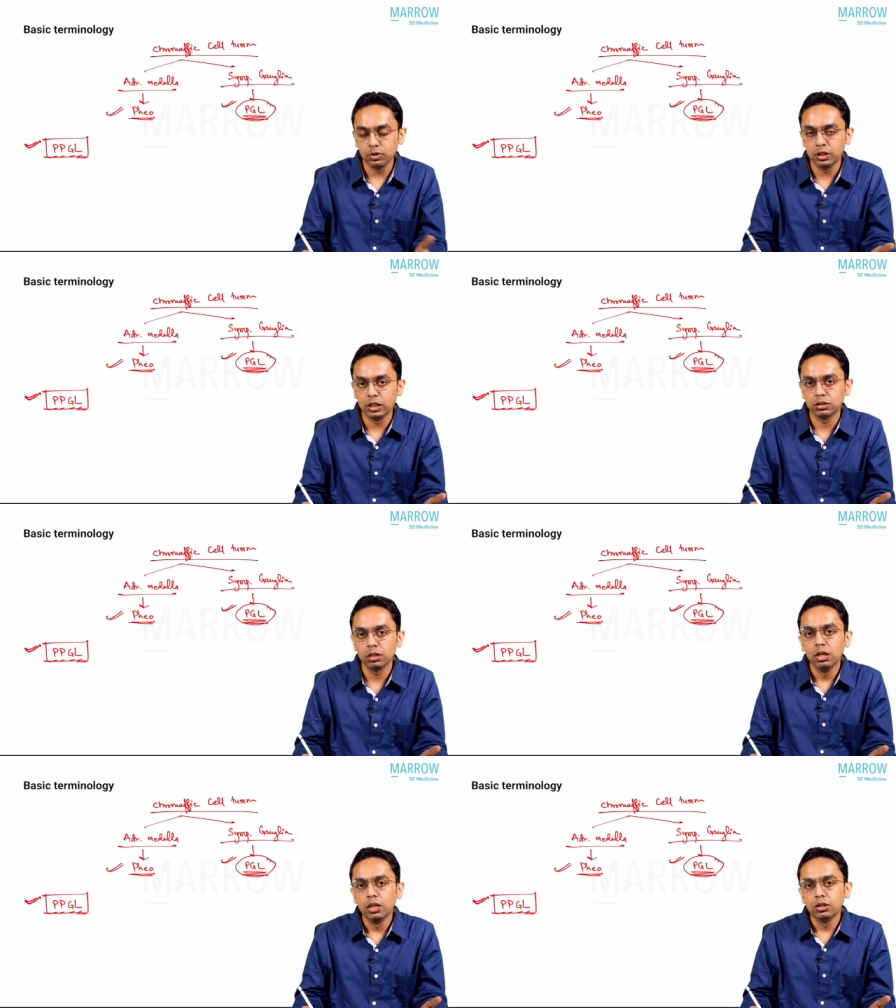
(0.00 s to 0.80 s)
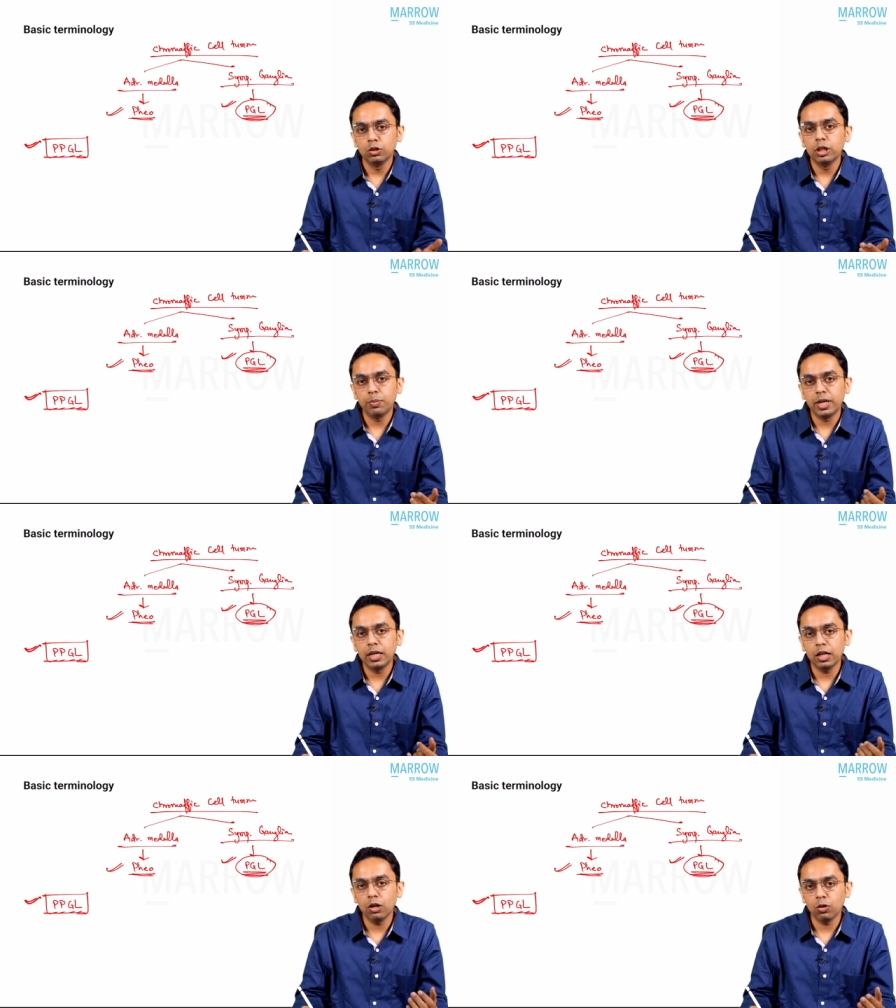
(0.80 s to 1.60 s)
this so
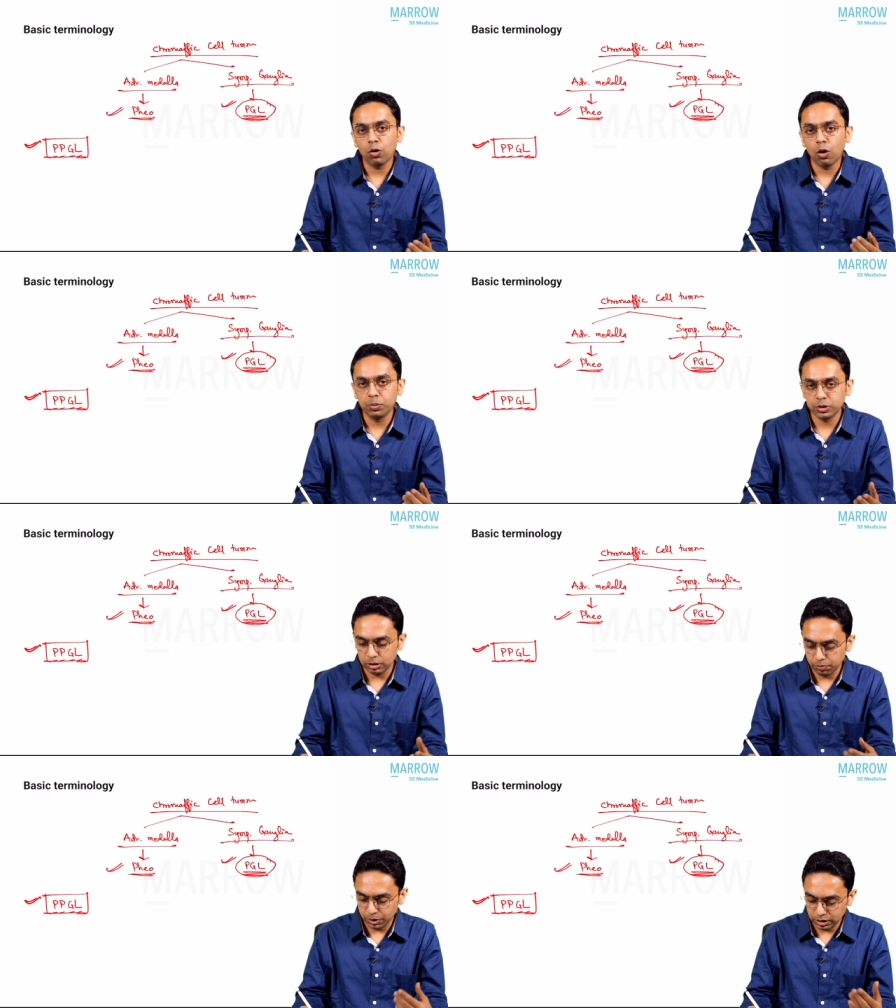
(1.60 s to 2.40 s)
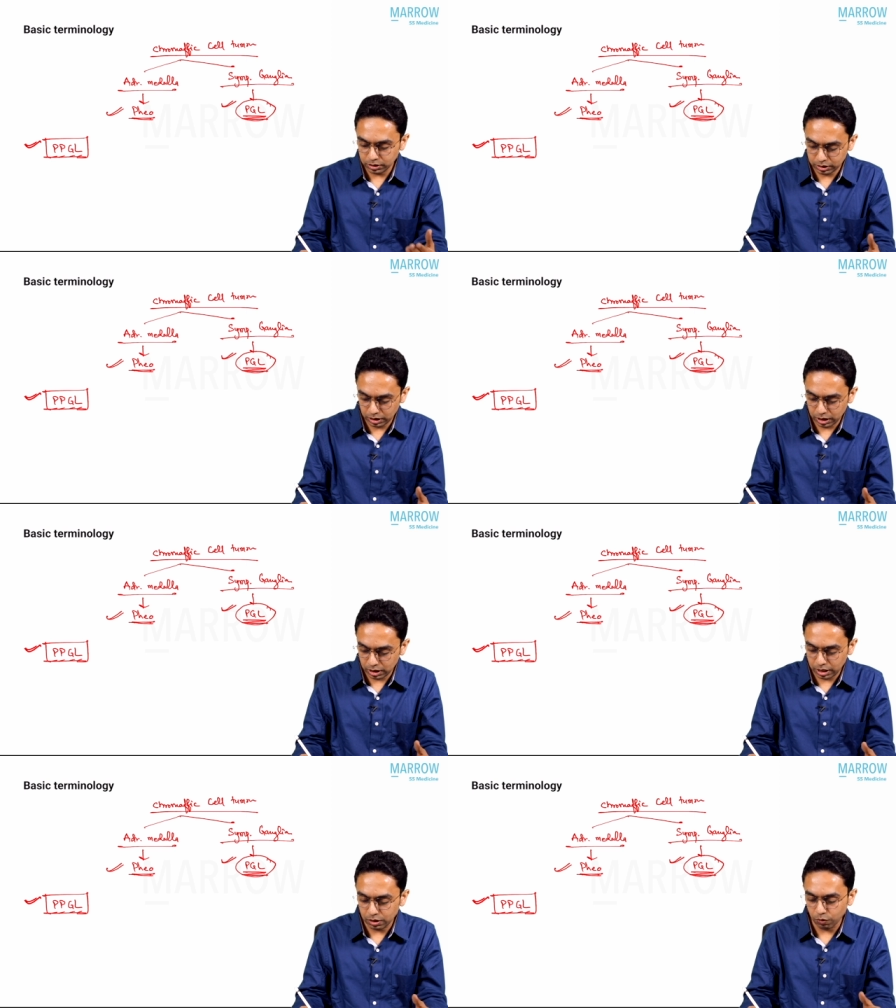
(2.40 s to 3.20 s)
depending on option please see
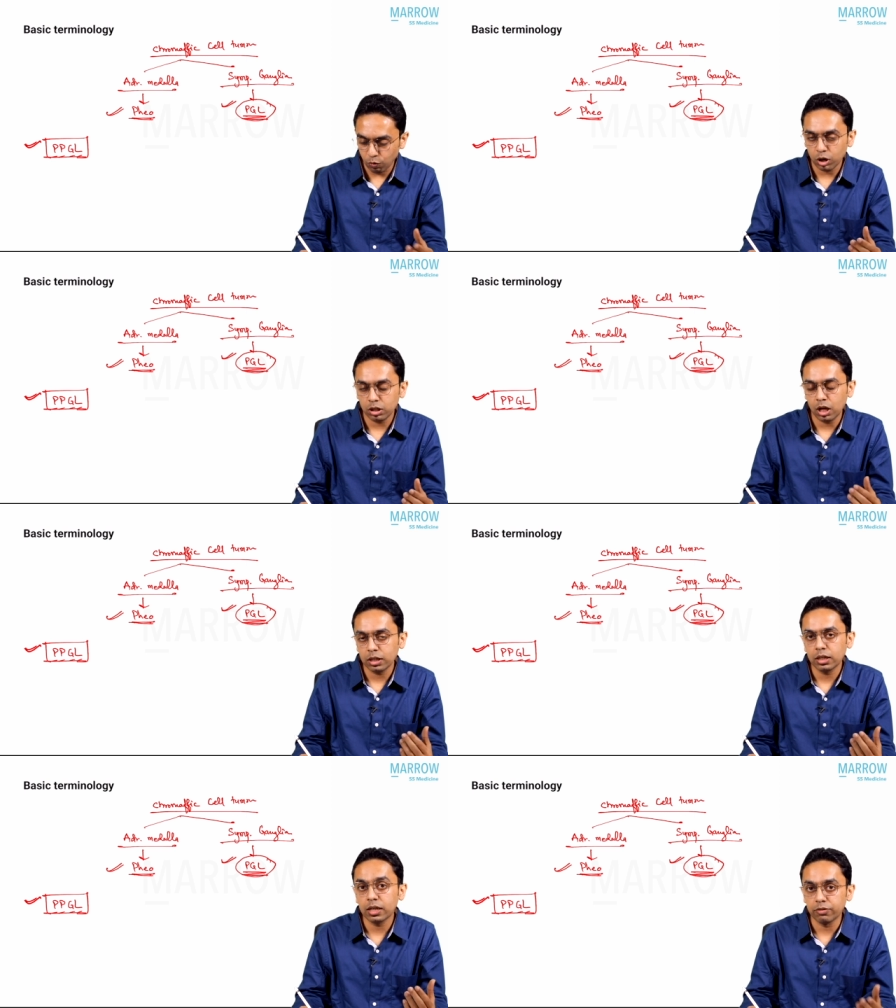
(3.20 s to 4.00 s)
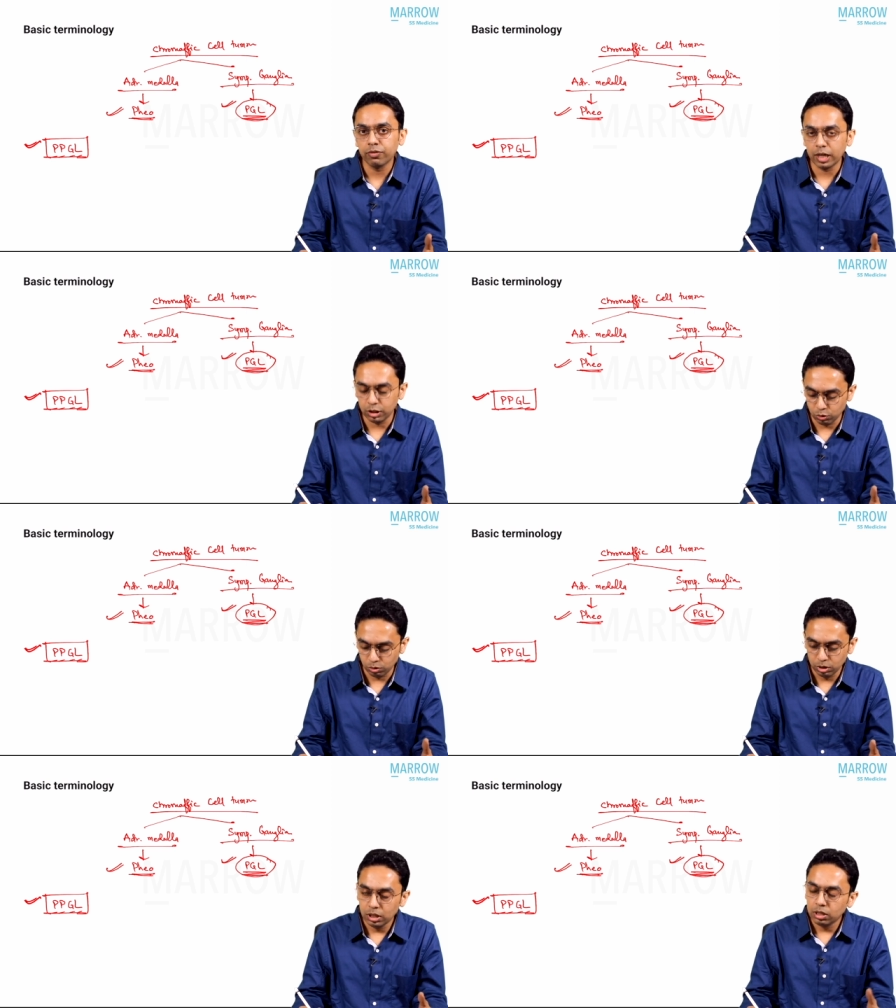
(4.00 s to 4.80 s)
that what are they referring to